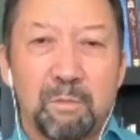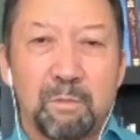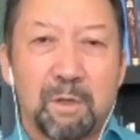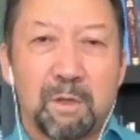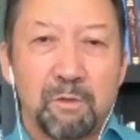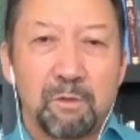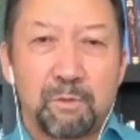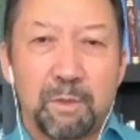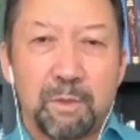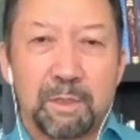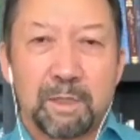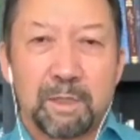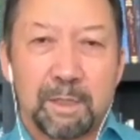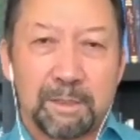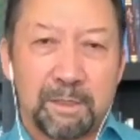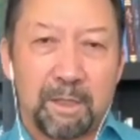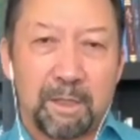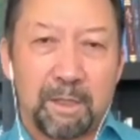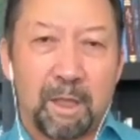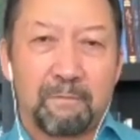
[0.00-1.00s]
countries are
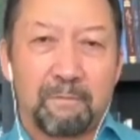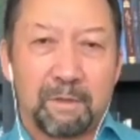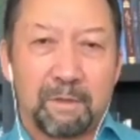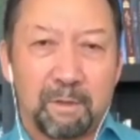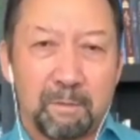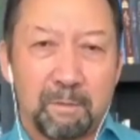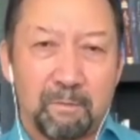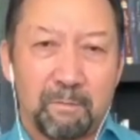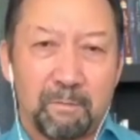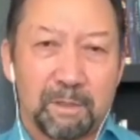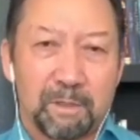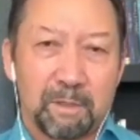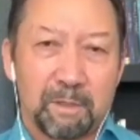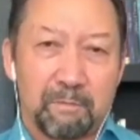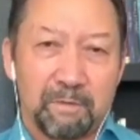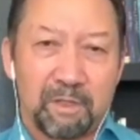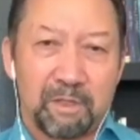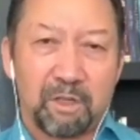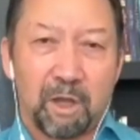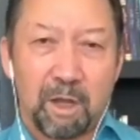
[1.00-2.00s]
staying
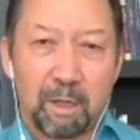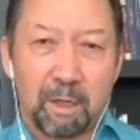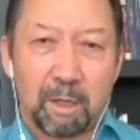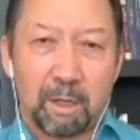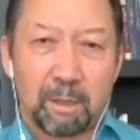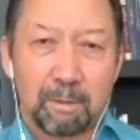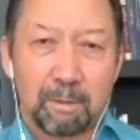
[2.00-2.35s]
with China.